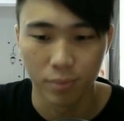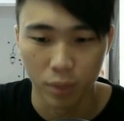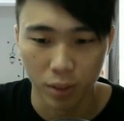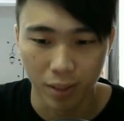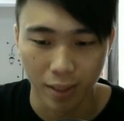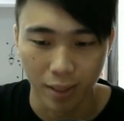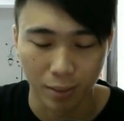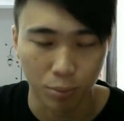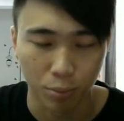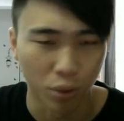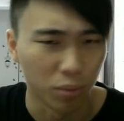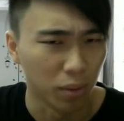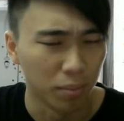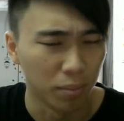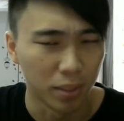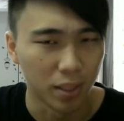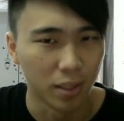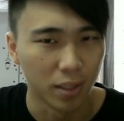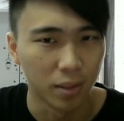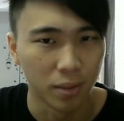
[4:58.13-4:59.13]
there's
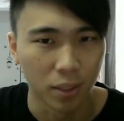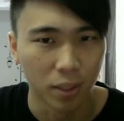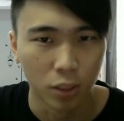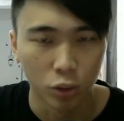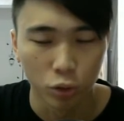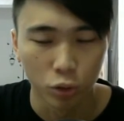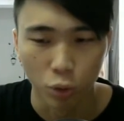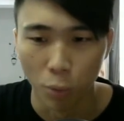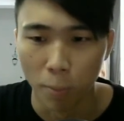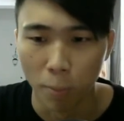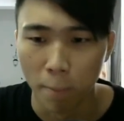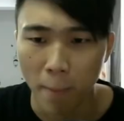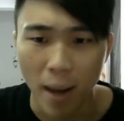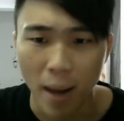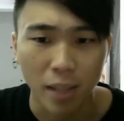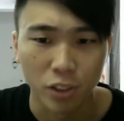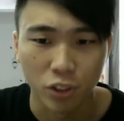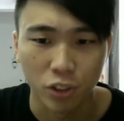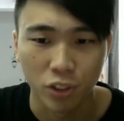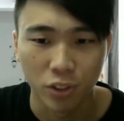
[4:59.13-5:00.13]
probably too
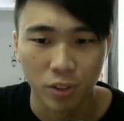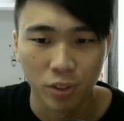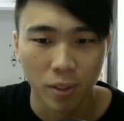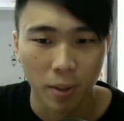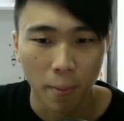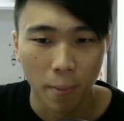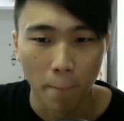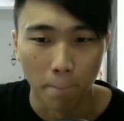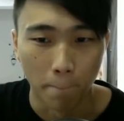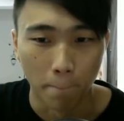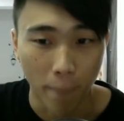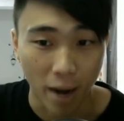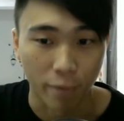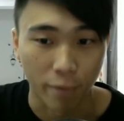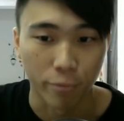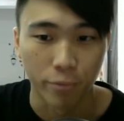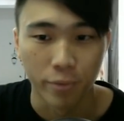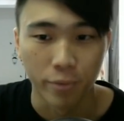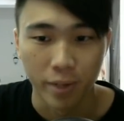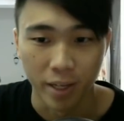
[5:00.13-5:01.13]
much
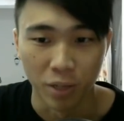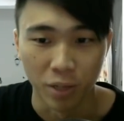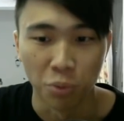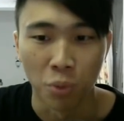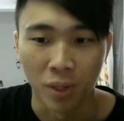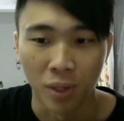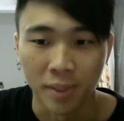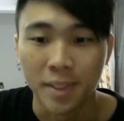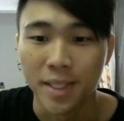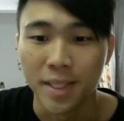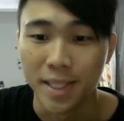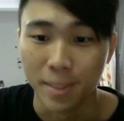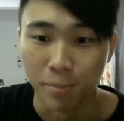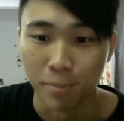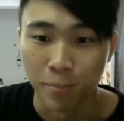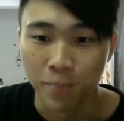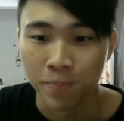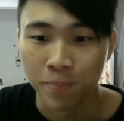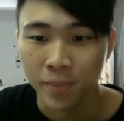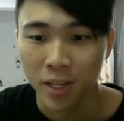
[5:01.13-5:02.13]
buff in one
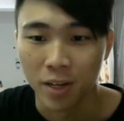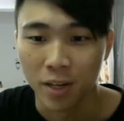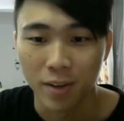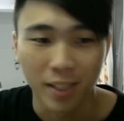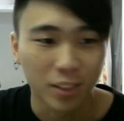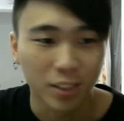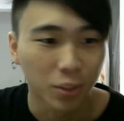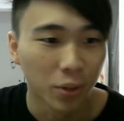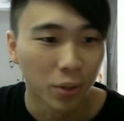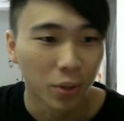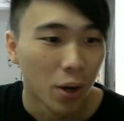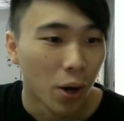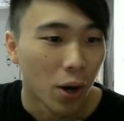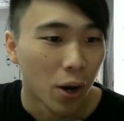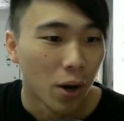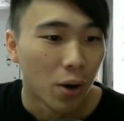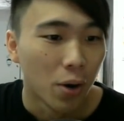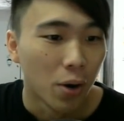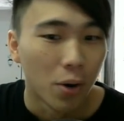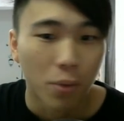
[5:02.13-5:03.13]
team. Right, so
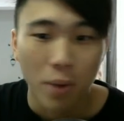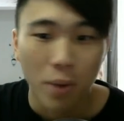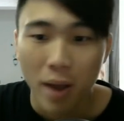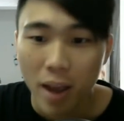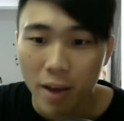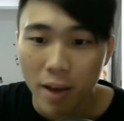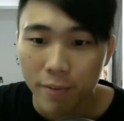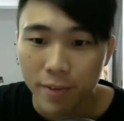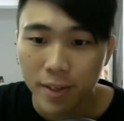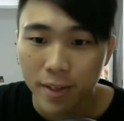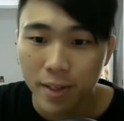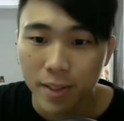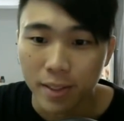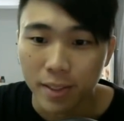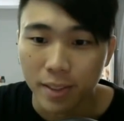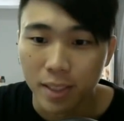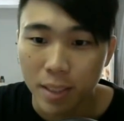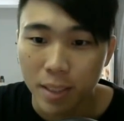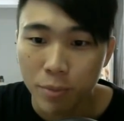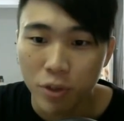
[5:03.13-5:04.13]
what I have here
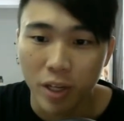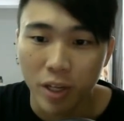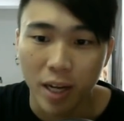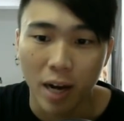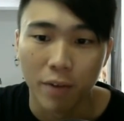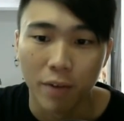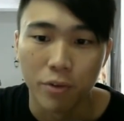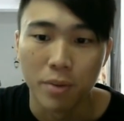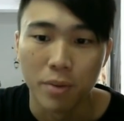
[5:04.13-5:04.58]
is team recovery